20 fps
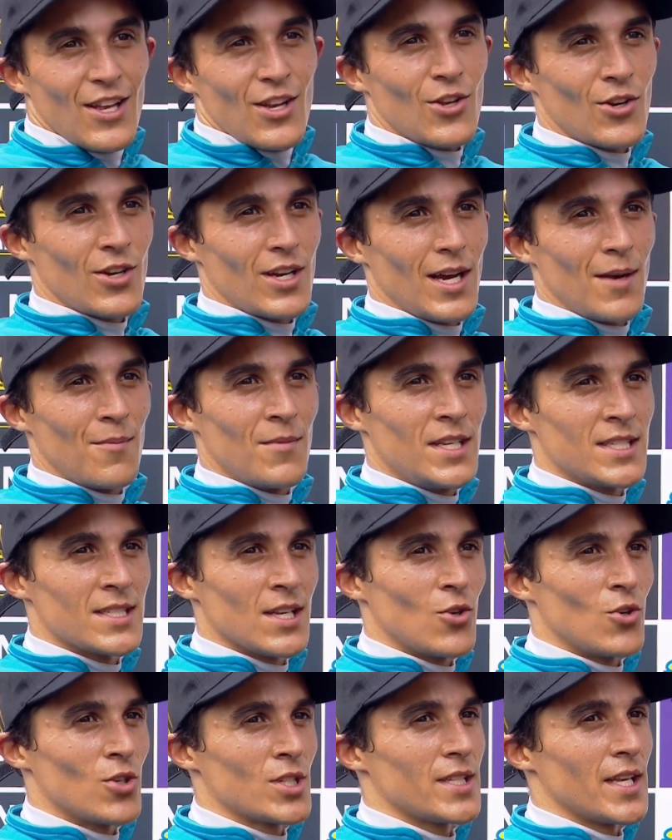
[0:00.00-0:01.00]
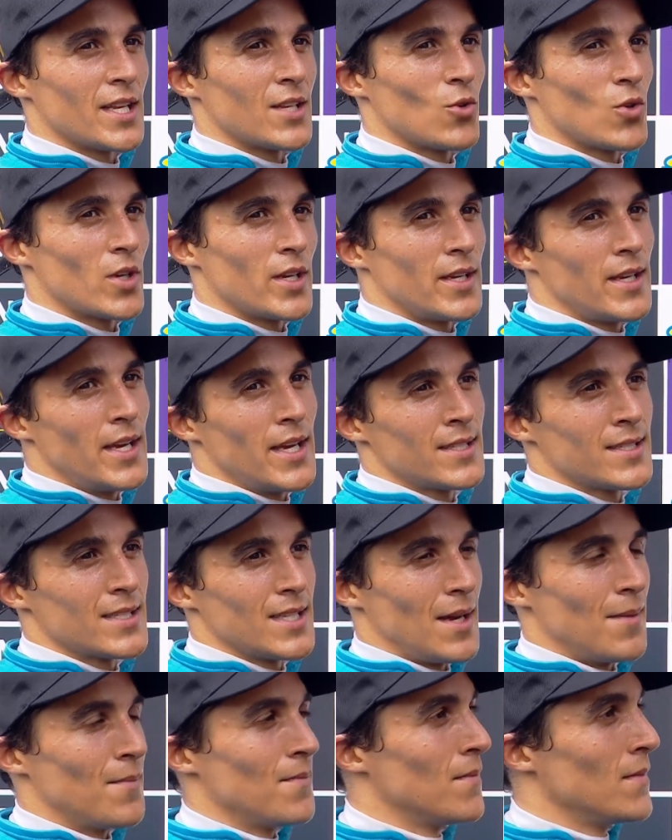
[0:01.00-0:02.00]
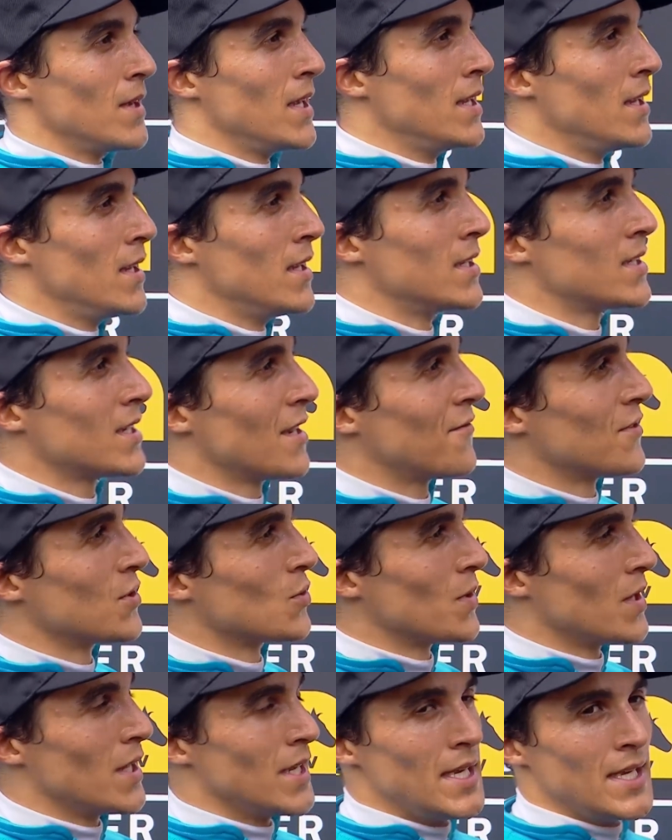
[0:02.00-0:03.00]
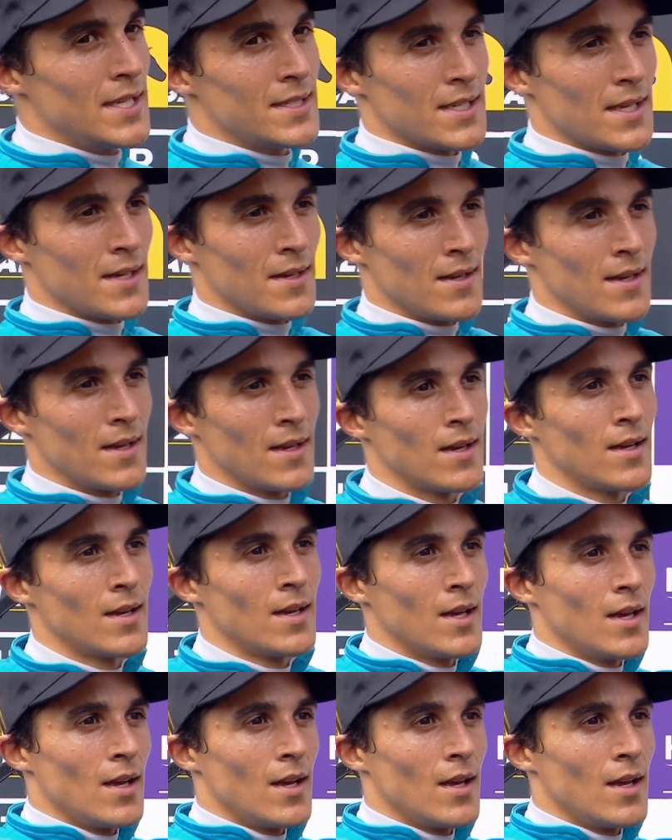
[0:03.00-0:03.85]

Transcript: Look, um, he's a horse that gets um, he, he suffers with the heat, and uh,